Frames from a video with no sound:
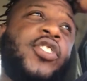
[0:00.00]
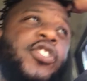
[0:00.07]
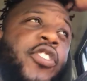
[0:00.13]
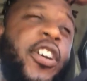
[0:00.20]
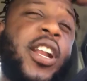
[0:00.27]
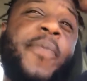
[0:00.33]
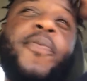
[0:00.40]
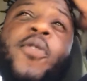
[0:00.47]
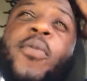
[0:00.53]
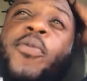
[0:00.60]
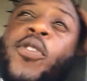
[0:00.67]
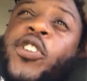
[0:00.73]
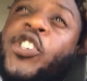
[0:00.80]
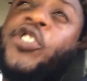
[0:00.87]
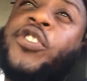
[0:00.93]
Greater
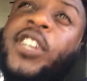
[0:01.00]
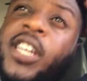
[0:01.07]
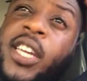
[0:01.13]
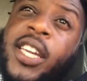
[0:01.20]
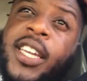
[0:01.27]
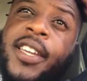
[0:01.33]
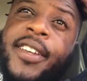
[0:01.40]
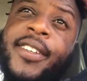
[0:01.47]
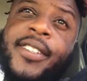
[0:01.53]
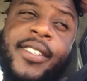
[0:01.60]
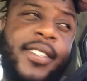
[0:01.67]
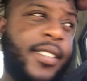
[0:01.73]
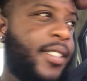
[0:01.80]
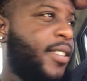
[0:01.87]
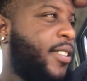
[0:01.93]
Portmore 3
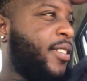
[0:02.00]
East.